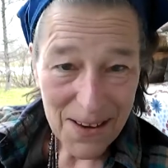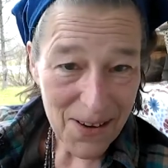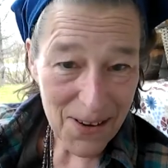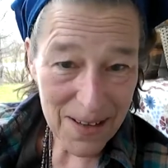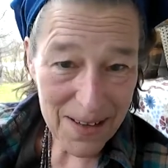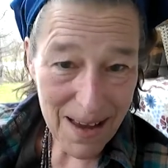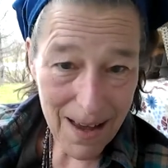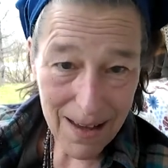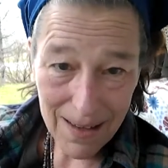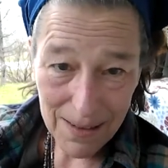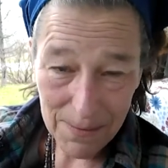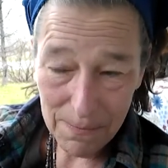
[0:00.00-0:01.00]
Good,
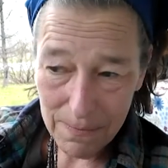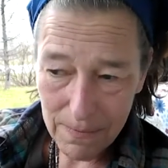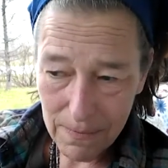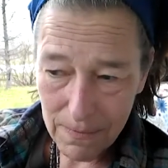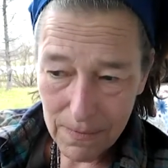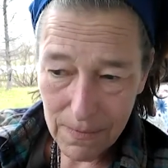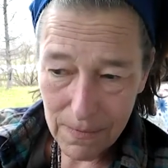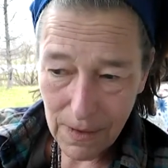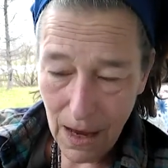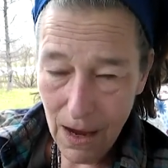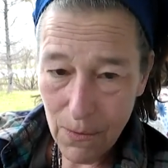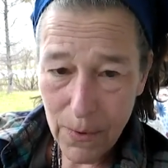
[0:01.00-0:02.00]
God,
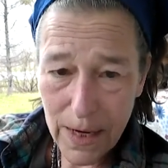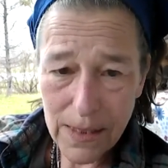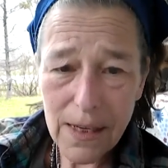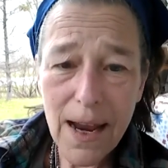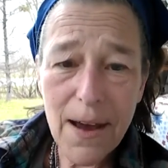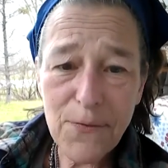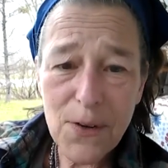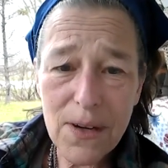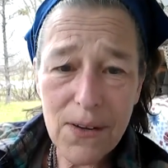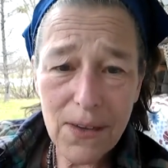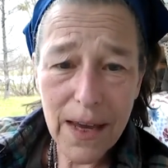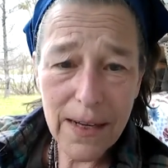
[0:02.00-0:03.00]
what is it?
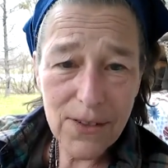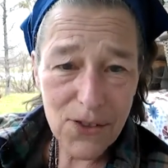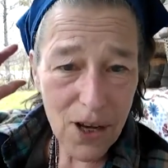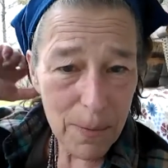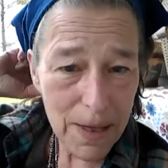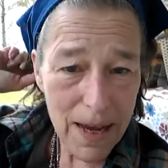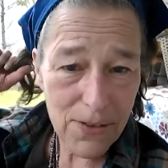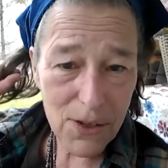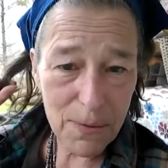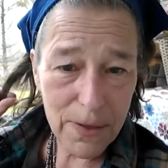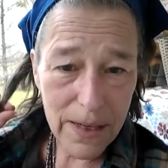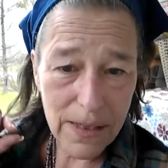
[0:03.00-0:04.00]
Afternoon, ladies and gentlemen,
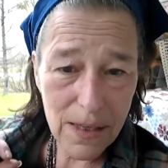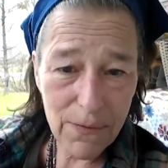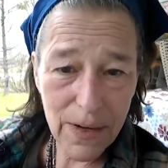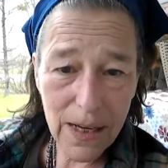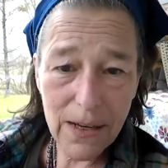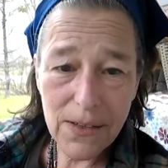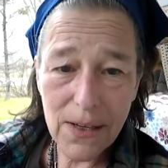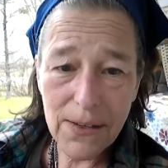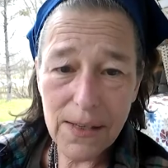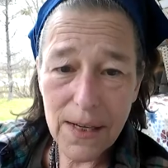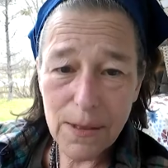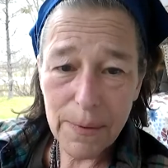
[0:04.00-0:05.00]
lounging with Lisa, the video
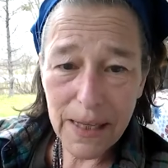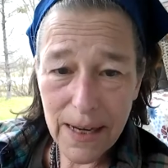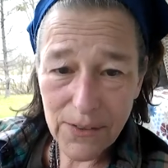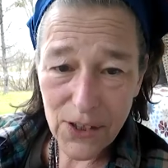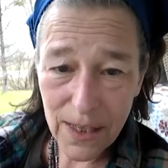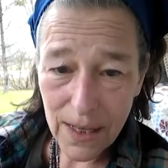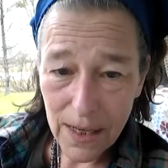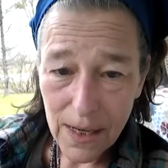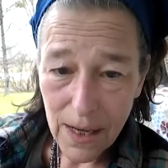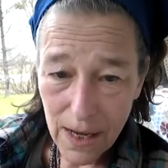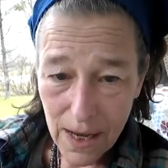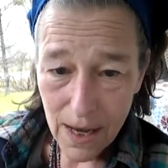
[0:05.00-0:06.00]
series that has me lounging
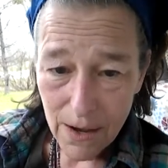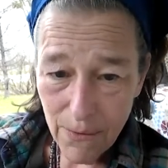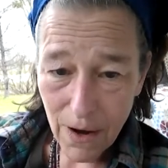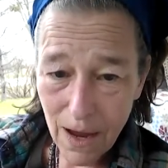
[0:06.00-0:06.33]
while